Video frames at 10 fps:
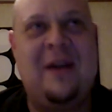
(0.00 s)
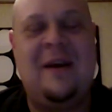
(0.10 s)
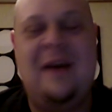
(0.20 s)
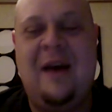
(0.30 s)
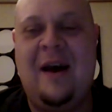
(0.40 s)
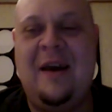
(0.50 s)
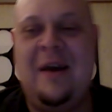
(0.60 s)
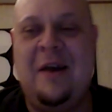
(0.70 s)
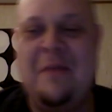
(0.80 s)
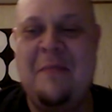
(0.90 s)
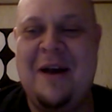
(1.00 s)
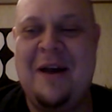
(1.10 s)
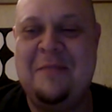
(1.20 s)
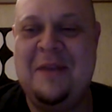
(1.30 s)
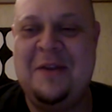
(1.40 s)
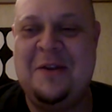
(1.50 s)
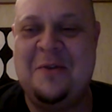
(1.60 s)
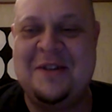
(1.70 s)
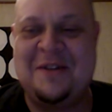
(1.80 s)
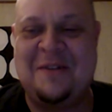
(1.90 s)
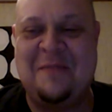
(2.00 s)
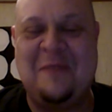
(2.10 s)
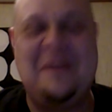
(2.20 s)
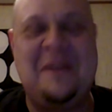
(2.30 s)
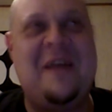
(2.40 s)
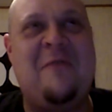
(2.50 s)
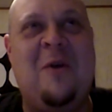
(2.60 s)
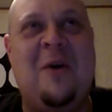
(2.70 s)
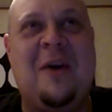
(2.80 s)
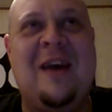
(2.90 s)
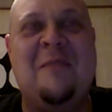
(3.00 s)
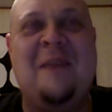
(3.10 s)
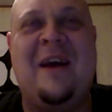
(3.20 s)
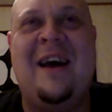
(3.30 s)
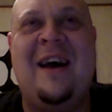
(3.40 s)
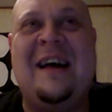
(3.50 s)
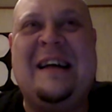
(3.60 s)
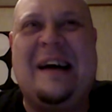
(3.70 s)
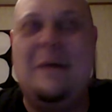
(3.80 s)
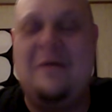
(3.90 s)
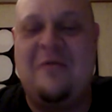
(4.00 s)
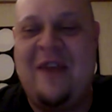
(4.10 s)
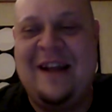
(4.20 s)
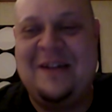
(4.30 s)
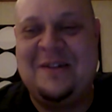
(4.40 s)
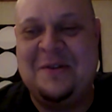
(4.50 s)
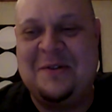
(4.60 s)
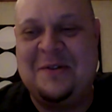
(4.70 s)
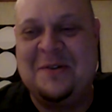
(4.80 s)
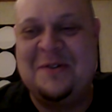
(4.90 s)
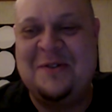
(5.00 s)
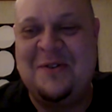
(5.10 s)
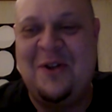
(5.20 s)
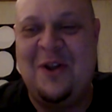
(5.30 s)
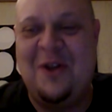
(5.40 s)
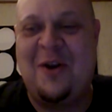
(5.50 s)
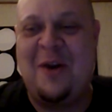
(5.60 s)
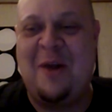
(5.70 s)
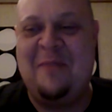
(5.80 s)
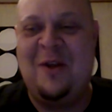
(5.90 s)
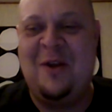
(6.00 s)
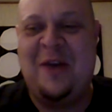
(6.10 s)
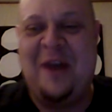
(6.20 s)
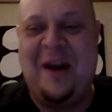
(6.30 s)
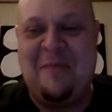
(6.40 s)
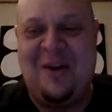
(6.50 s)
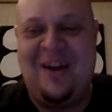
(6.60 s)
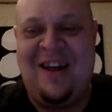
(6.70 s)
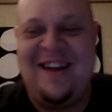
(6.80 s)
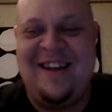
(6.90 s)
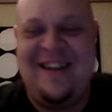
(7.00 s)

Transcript: I, I hear he might be doing something with that role again, but I, I'm afraid to, to, to look up look it up online.